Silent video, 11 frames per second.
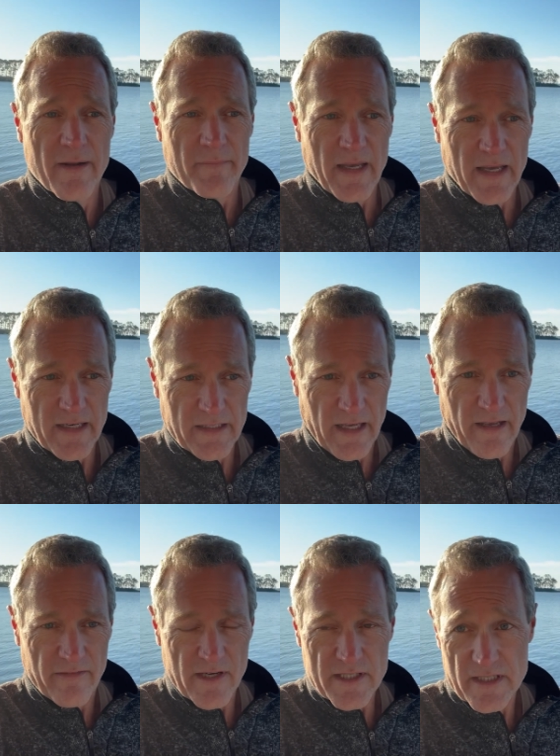And in the
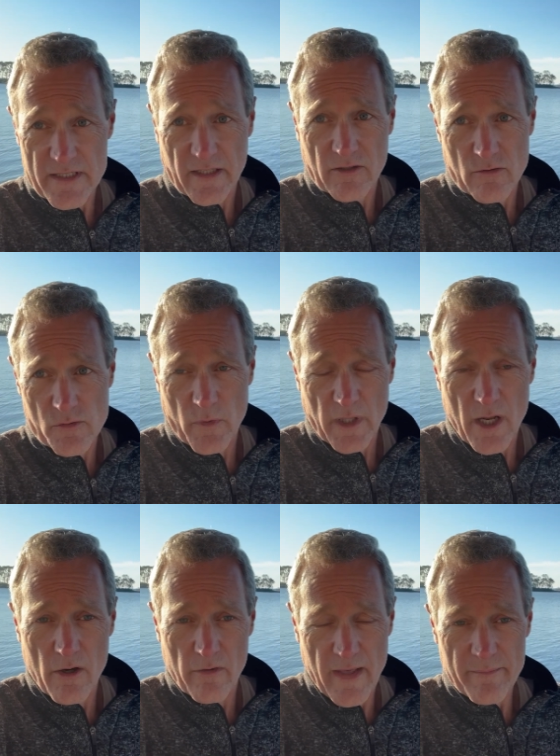aviation sector, as we
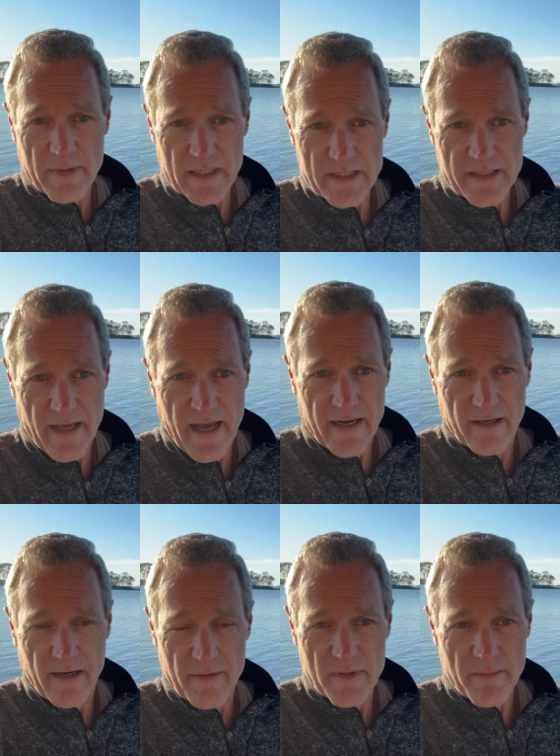know, that means
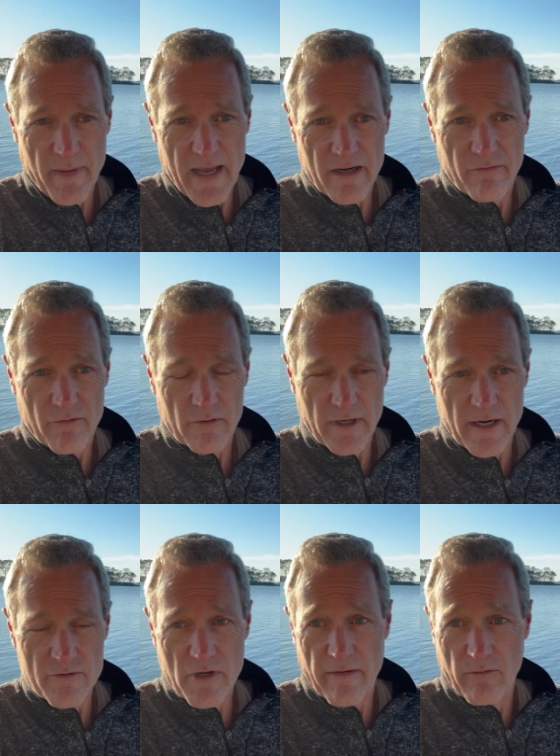that demand for air
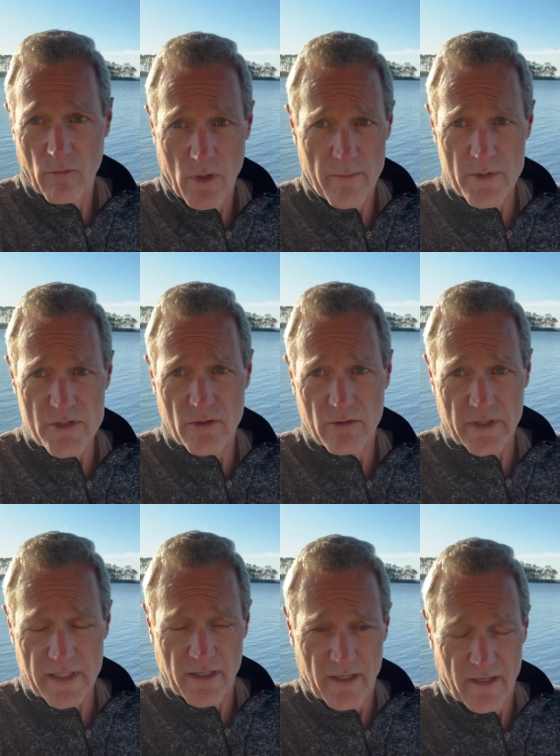travel will almost certainly